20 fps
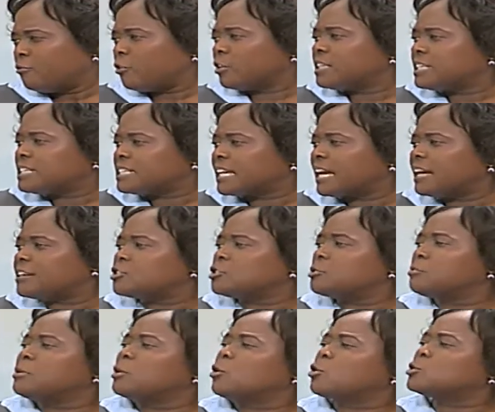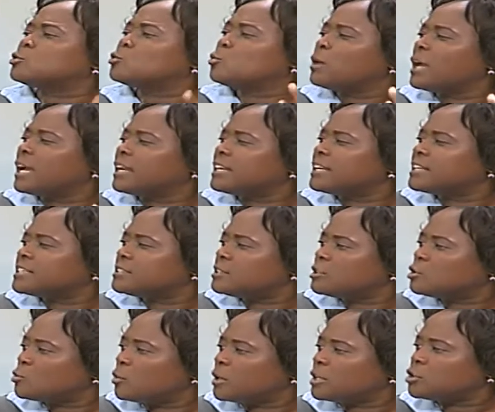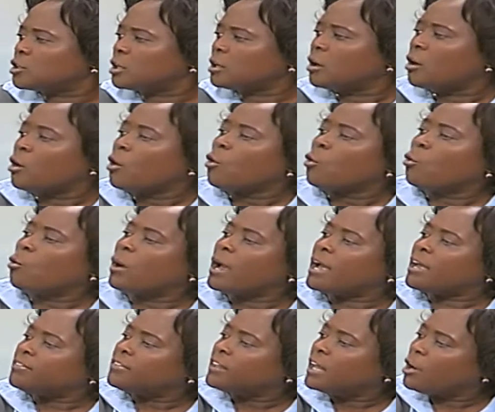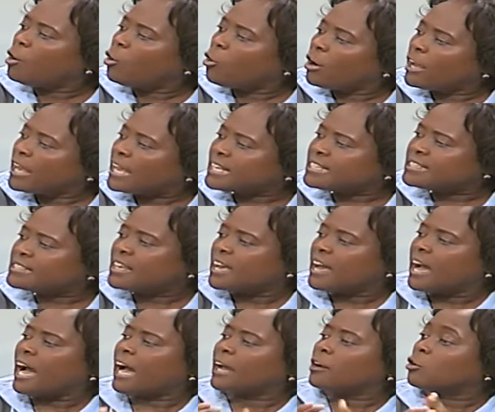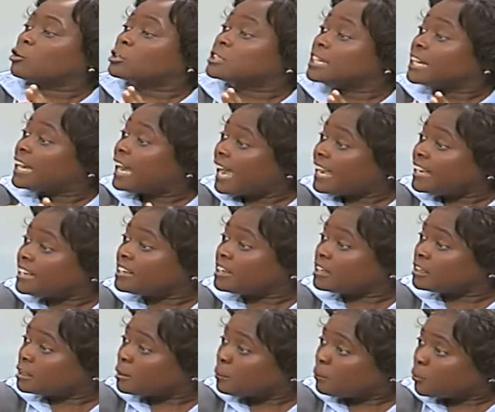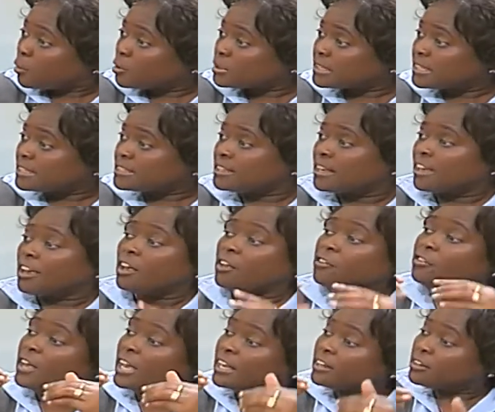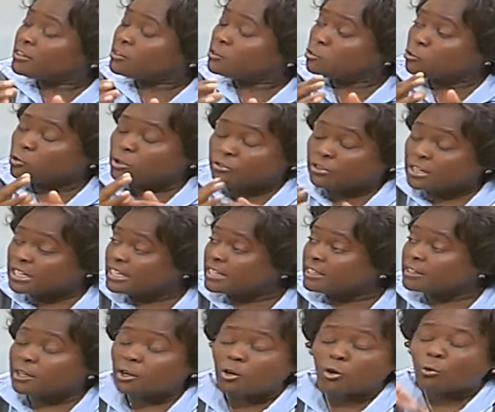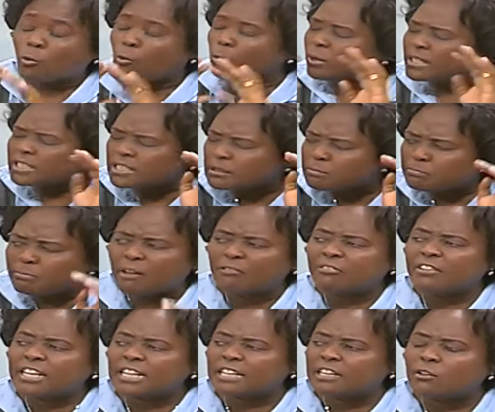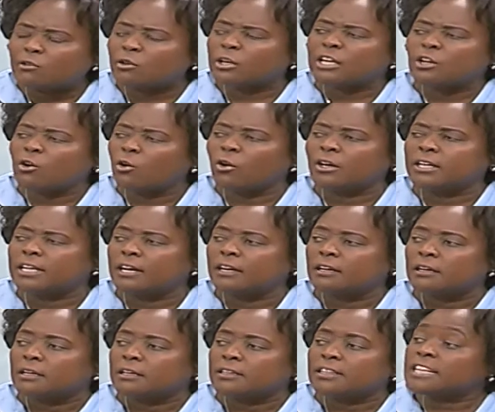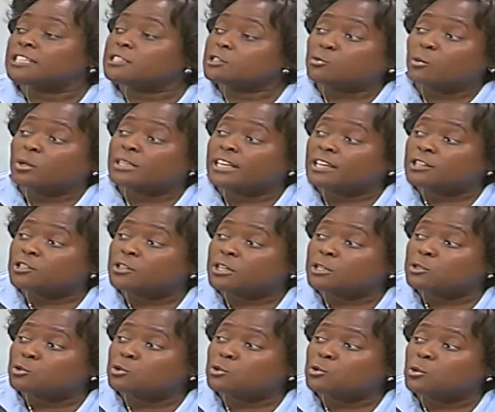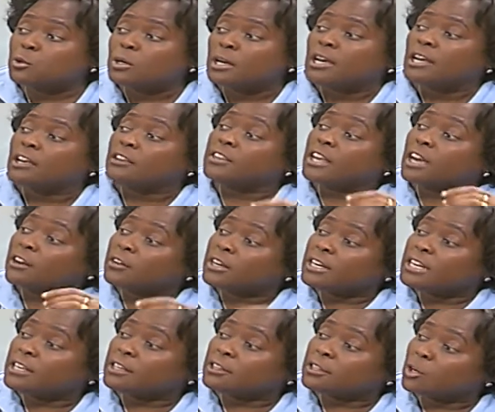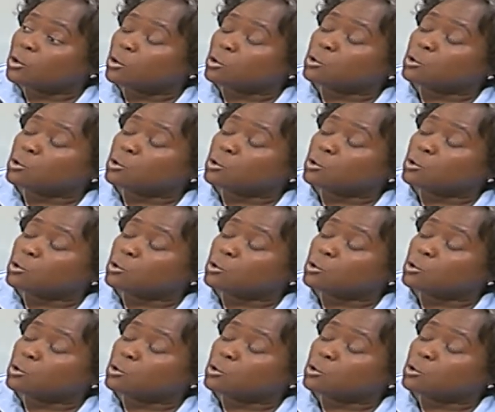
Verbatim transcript: for this country because we are in a situation where the lawyers are not guiding the process, they're reading the law, which is perfectly in order. That is what they are trained to do. They are reading the law